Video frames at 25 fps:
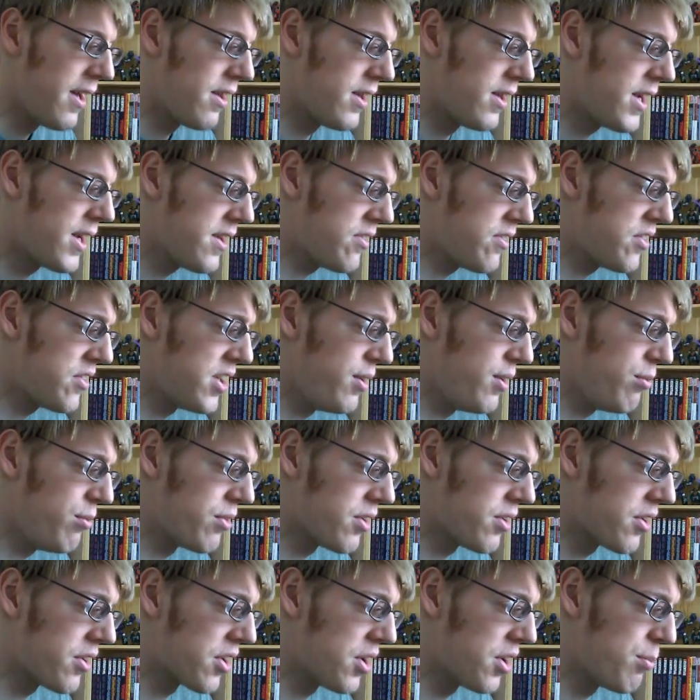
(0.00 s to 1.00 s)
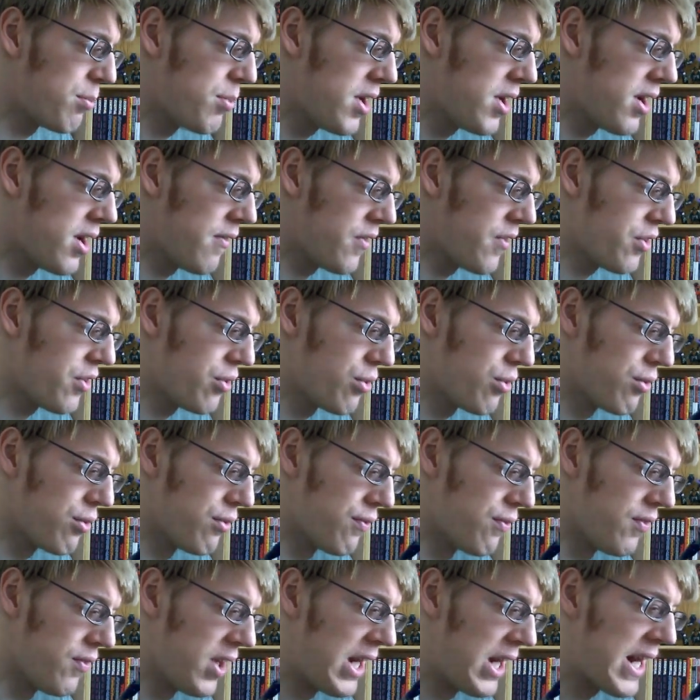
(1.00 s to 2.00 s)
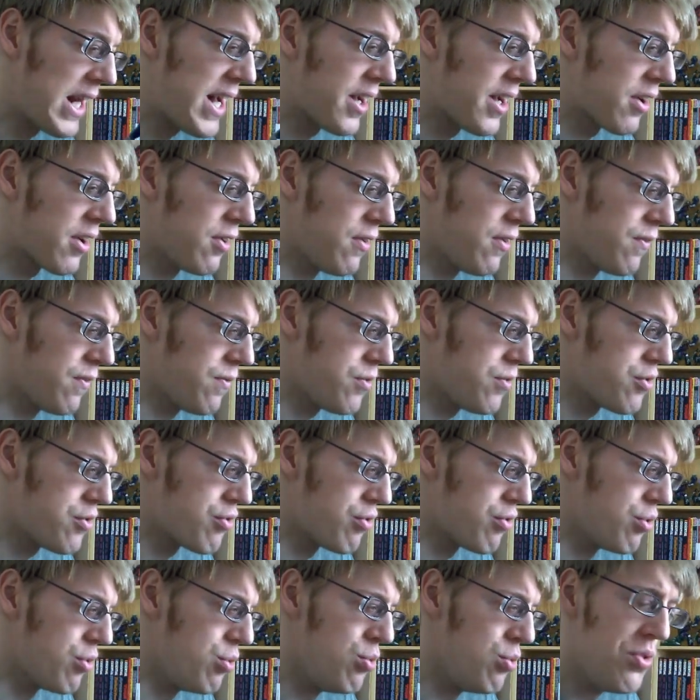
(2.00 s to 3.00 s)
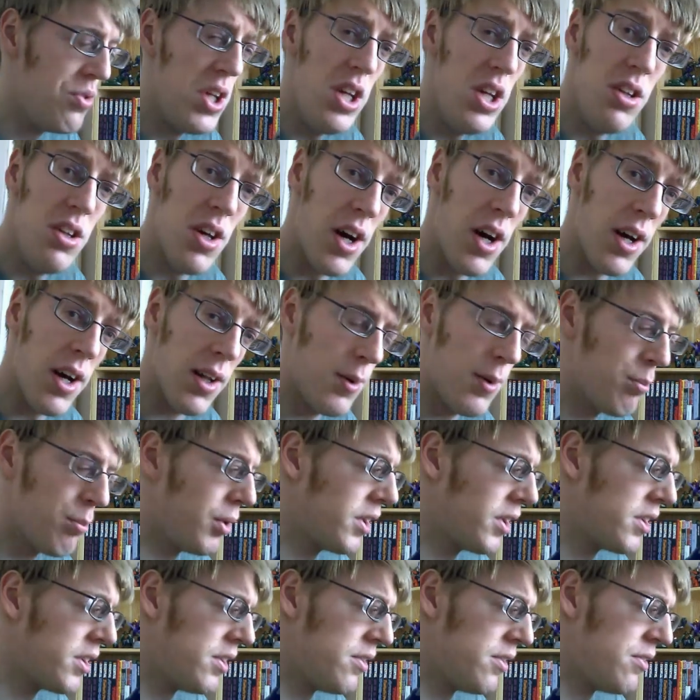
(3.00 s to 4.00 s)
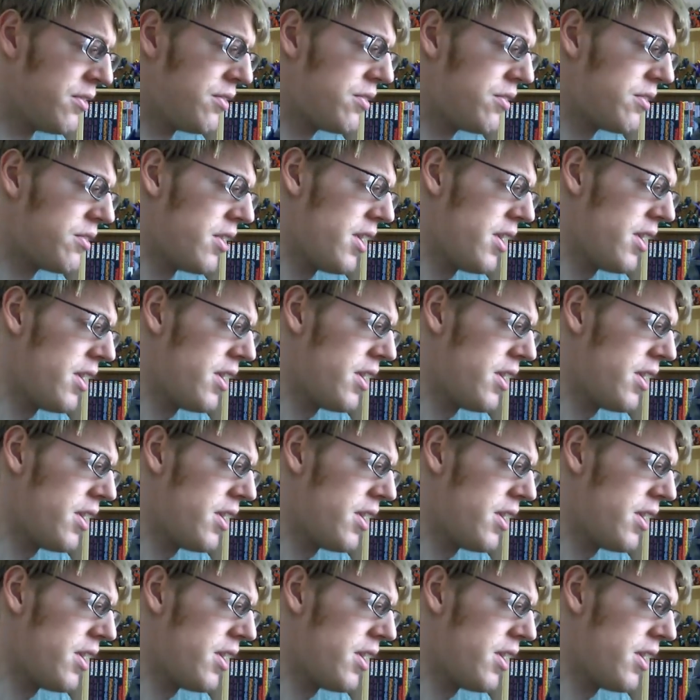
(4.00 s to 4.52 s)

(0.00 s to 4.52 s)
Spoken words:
That seems like a bit of a sort of lack of true detail, because